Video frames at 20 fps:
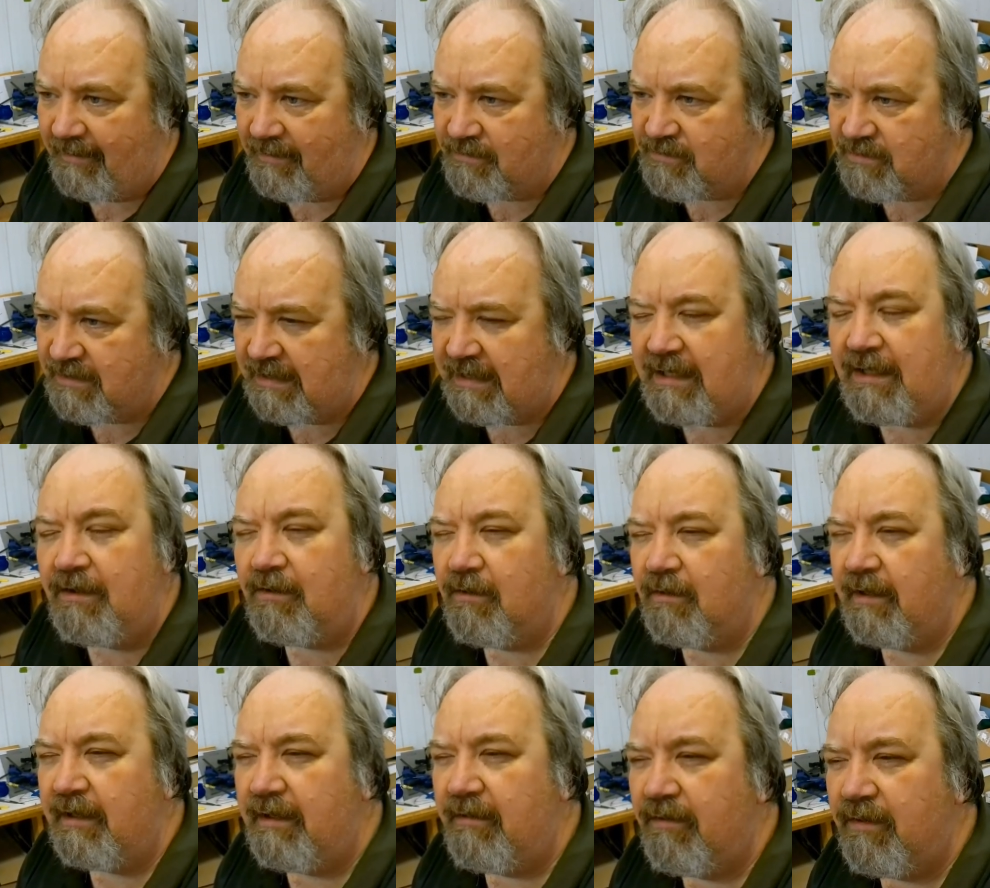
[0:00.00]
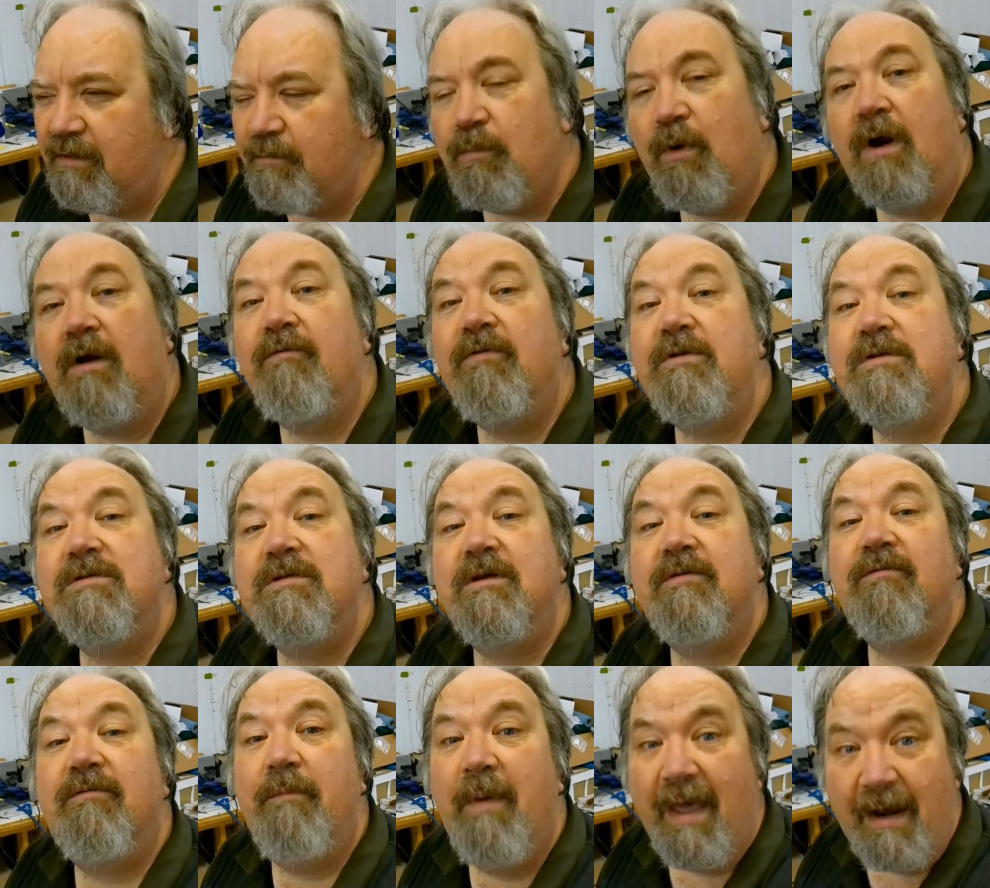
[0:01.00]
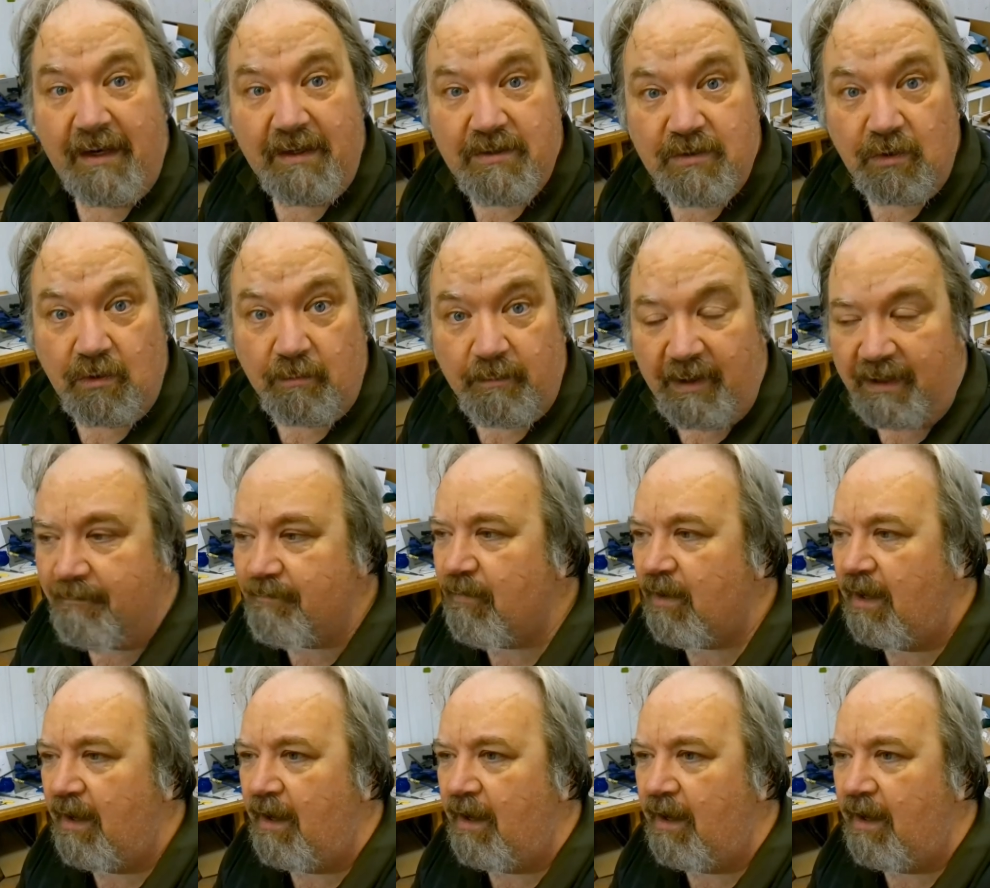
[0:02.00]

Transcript: See, here in the province of Manitoba,